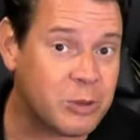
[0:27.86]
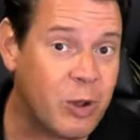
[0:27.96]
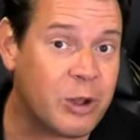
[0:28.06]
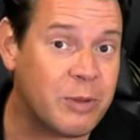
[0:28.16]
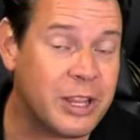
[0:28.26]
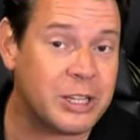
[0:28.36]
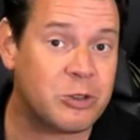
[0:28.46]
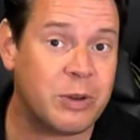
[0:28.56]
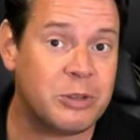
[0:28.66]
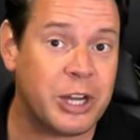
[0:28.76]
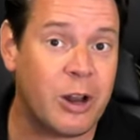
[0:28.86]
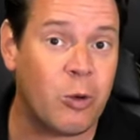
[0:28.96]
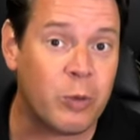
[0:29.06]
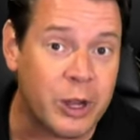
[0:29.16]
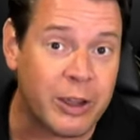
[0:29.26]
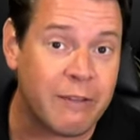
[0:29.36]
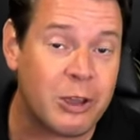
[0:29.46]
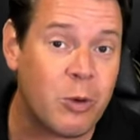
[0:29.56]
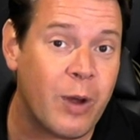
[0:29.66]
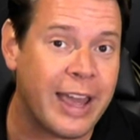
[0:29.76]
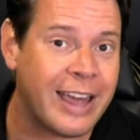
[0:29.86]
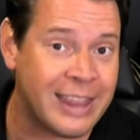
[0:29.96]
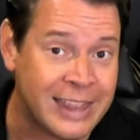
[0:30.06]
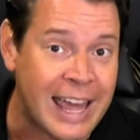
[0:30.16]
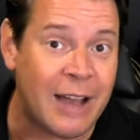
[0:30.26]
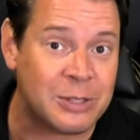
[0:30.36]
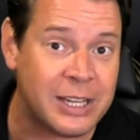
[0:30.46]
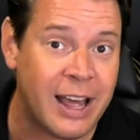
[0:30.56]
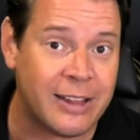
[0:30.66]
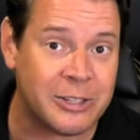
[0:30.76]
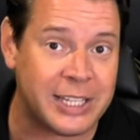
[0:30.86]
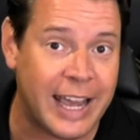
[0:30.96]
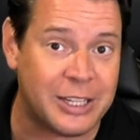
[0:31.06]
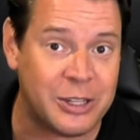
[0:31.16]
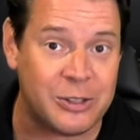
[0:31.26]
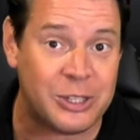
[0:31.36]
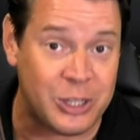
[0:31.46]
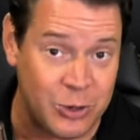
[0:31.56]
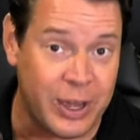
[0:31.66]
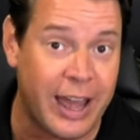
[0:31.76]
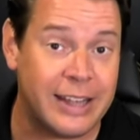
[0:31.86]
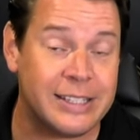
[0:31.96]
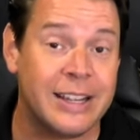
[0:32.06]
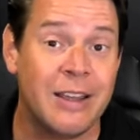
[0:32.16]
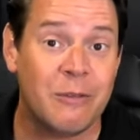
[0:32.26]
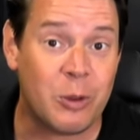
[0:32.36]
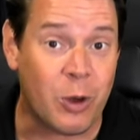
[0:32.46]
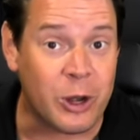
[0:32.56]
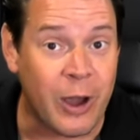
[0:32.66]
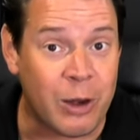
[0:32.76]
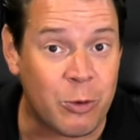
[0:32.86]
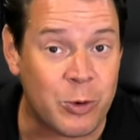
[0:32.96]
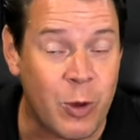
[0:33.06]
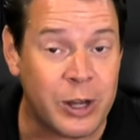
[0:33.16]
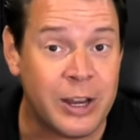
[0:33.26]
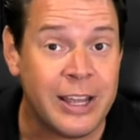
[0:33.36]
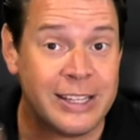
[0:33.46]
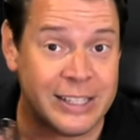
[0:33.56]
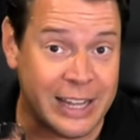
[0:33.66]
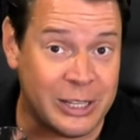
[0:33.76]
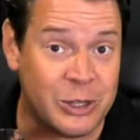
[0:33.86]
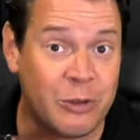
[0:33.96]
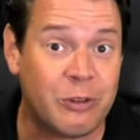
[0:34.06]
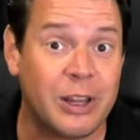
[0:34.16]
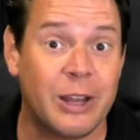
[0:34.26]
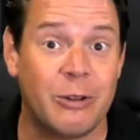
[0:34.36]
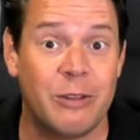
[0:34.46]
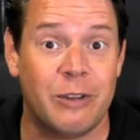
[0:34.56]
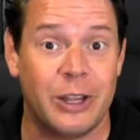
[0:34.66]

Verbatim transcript: X. Welcome to the Xtreme Channel. We are giving away $1,000 statues to you guys. If you want to know how to win one, stay tuned for later in the